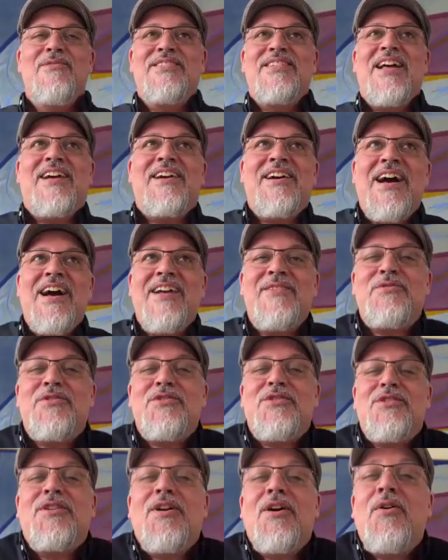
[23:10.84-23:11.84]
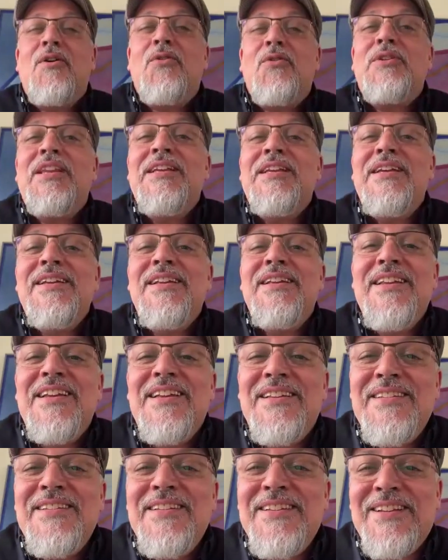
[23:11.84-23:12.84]
It was that kind of slow lean,
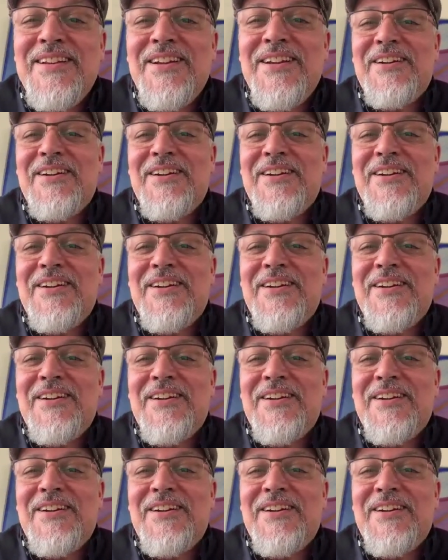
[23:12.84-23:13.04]
and